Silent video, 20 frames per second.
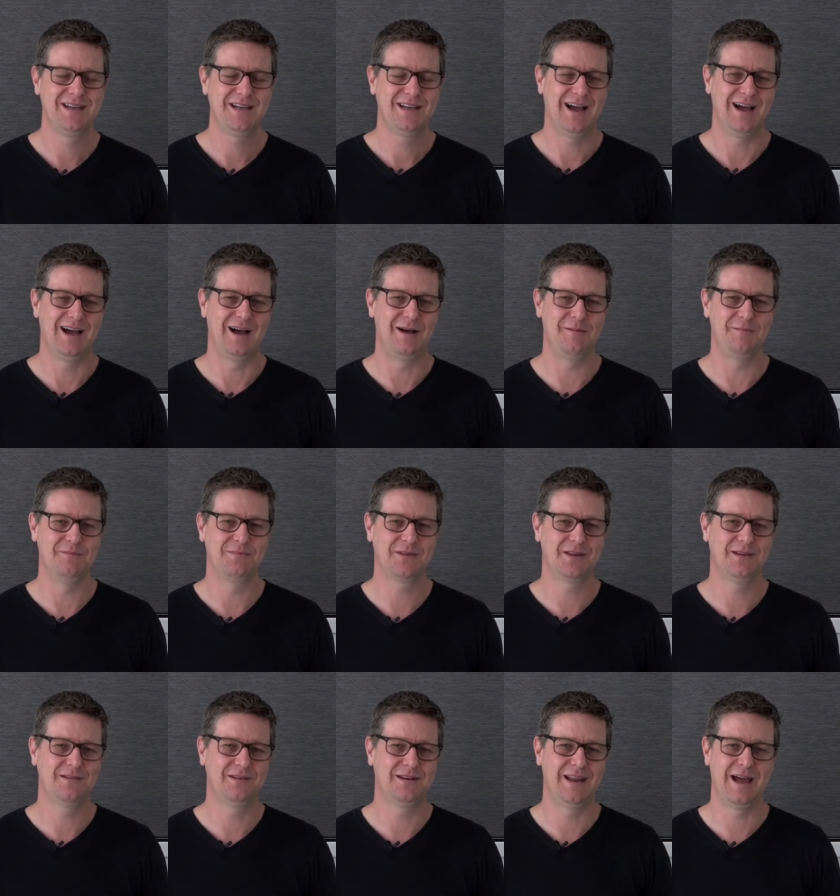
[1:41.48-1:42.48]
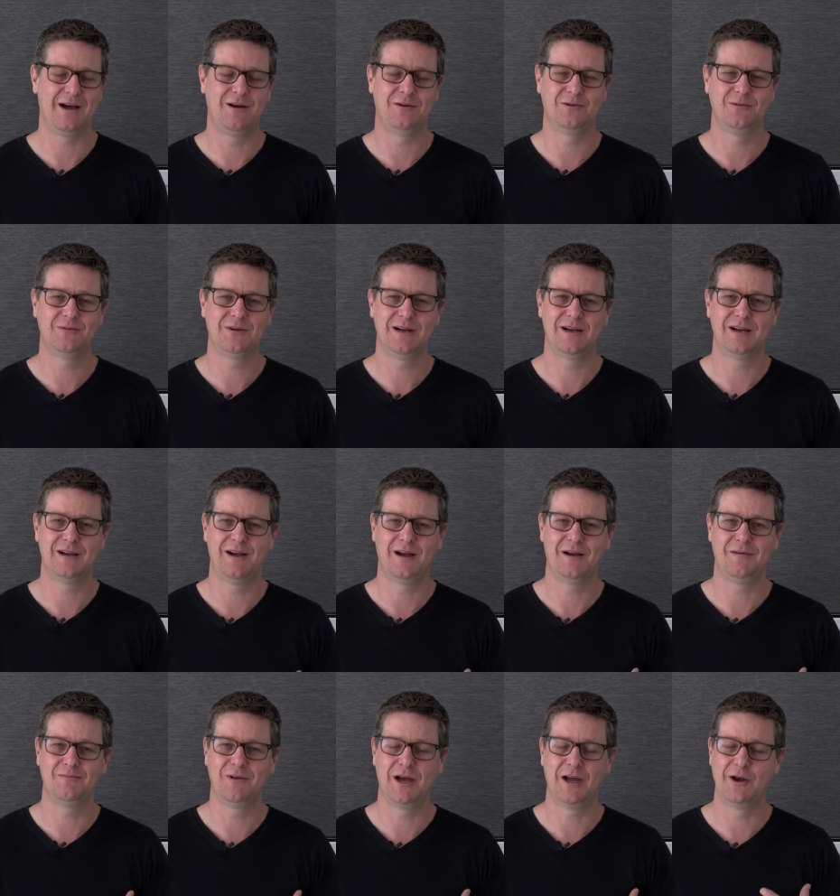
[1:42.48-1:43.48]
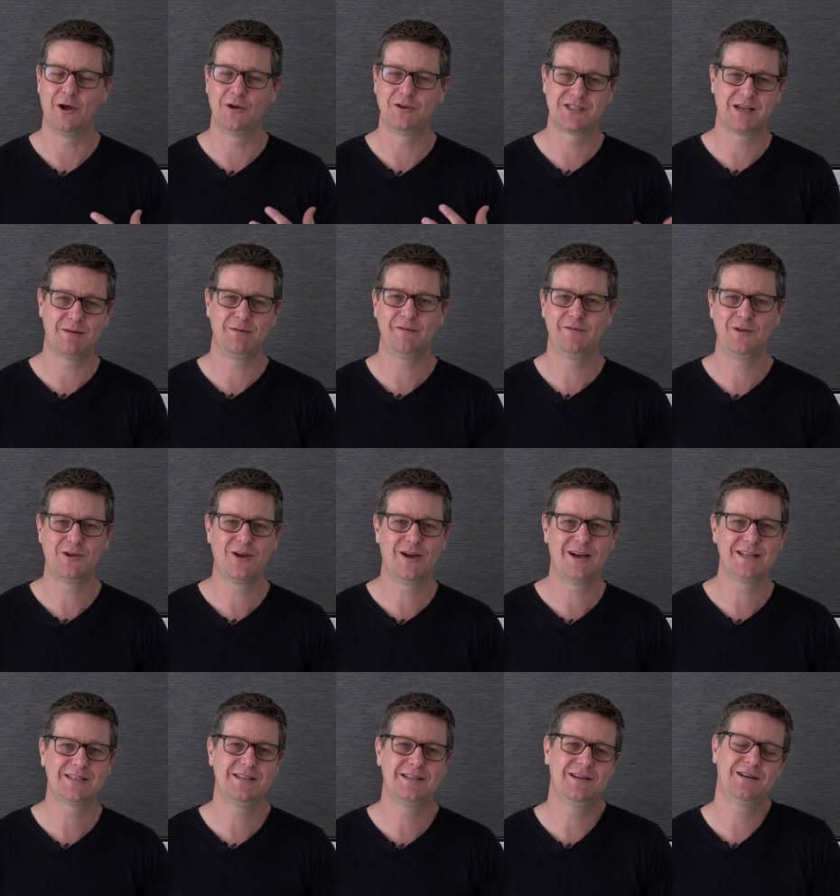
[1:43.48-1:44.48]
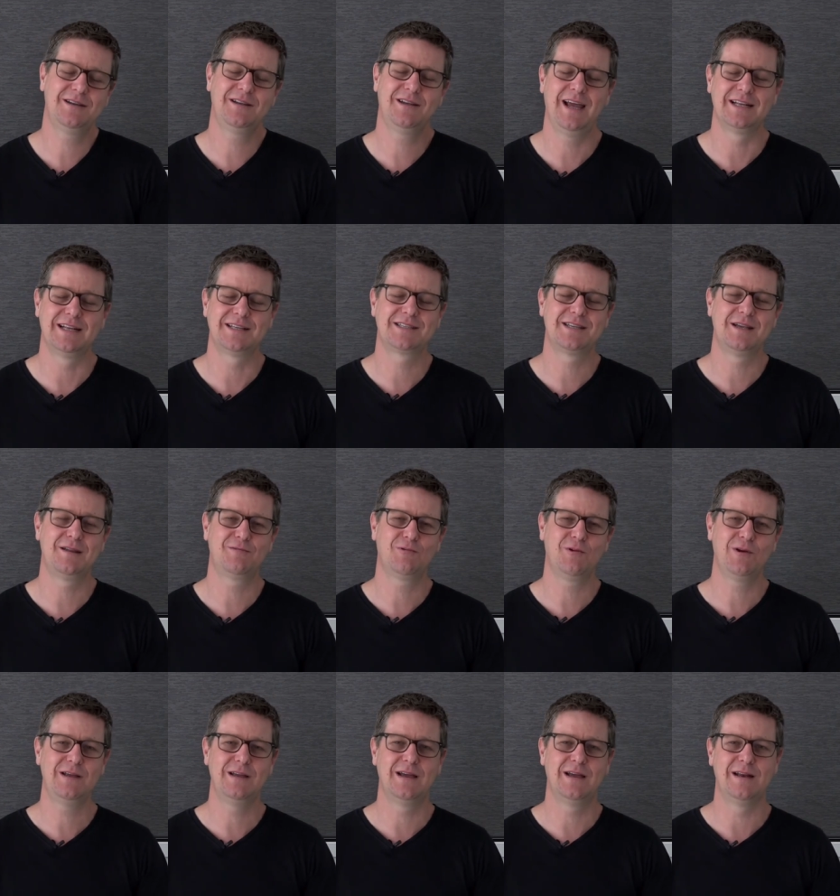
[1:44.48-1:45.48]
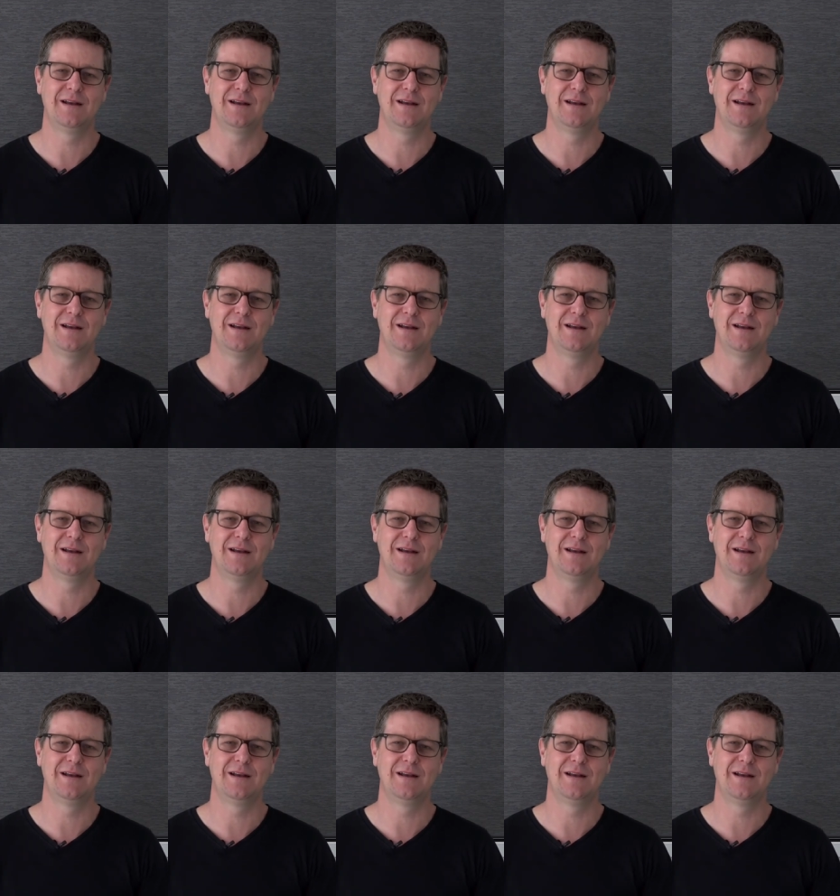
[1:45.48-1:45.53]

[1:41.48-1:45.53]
Now, I know some of you guys there at C3,